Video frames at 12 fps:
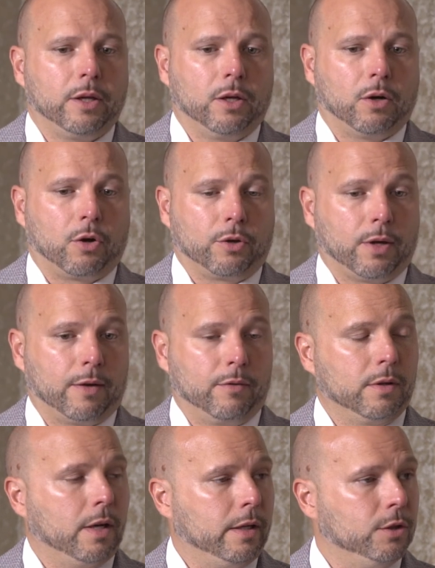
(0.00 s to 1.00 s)
Are you
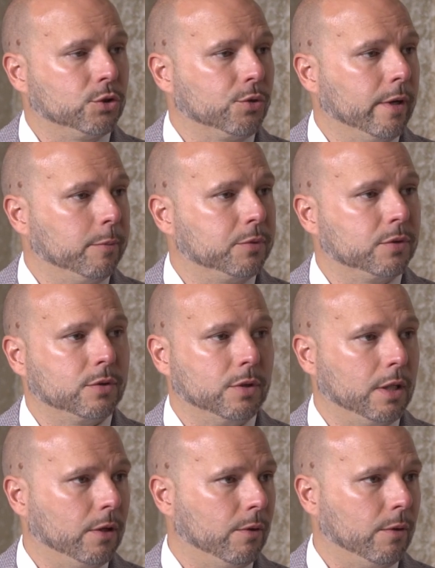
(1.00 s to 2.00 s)
having any trips?
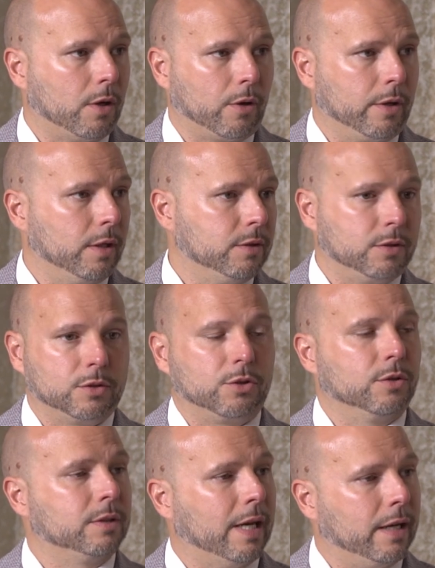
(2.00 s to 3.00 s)
Is this
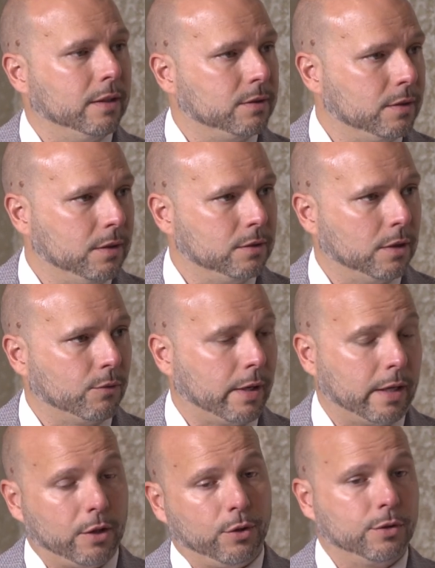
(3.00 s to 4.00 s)
your tennis season,
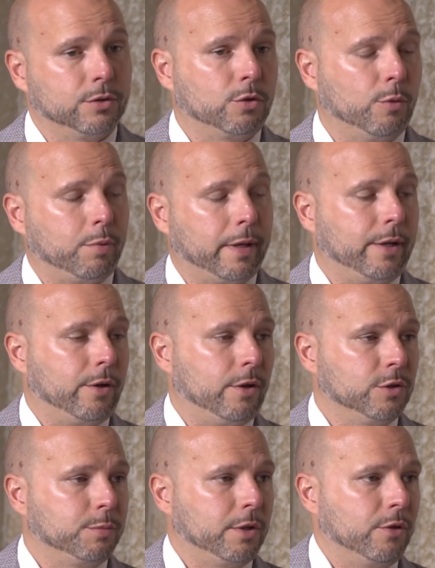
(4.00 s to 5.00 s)
right? And you can still play, it
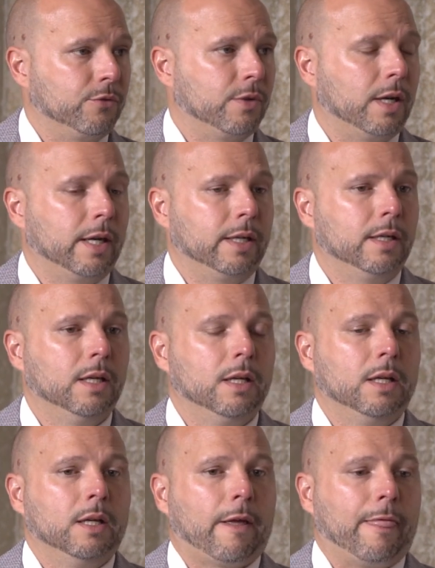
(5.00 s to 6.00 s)
hurts, but you're fine.
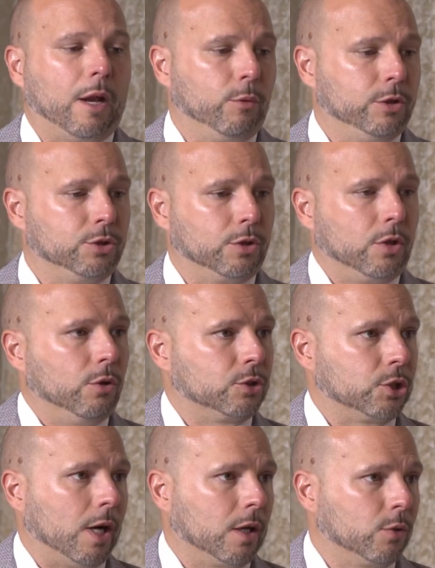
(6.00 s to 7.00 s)
Then we should go
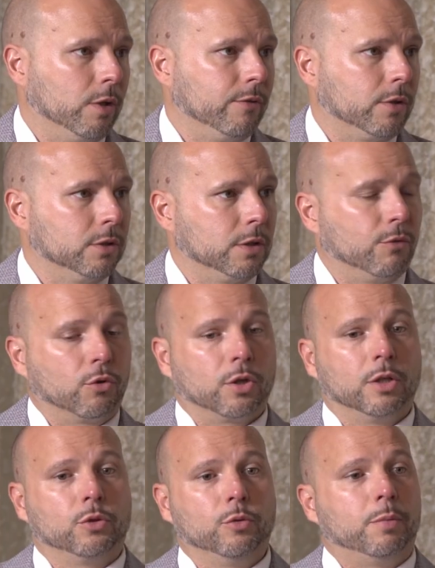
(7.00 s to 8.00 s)
Shockwave, because if we're
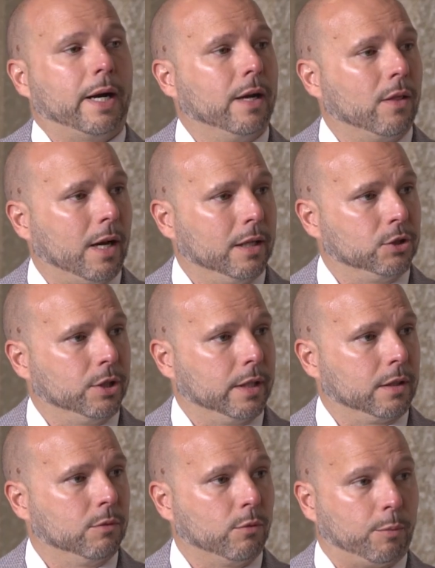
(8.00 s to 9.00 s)
going to do
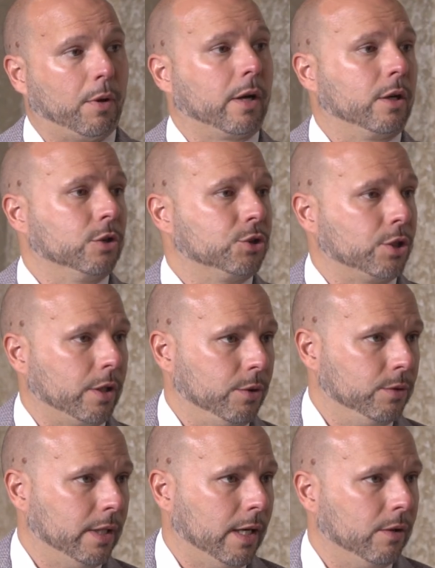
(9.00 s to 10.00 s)
biologic, we're probably going to shut
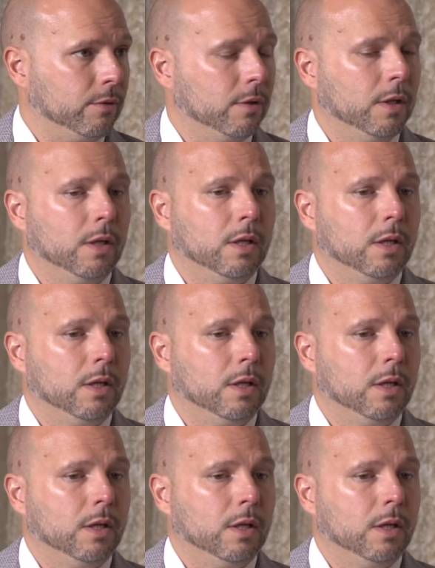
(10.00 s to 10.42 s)
you down.